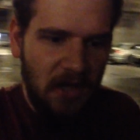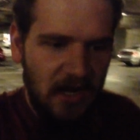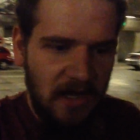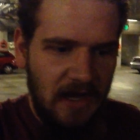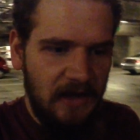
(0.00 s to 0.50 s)

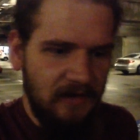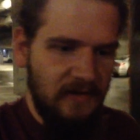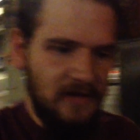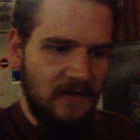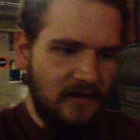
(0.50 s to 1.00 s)
I
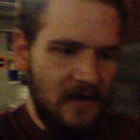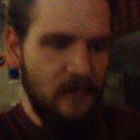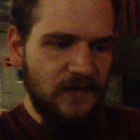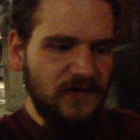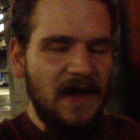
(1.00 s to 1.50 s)
had, they
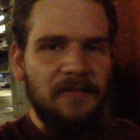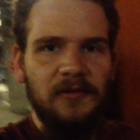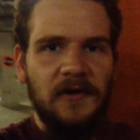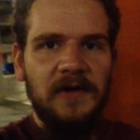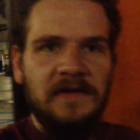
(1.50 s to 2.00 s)
were
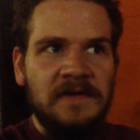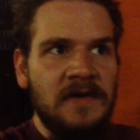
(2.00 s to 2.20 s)
separate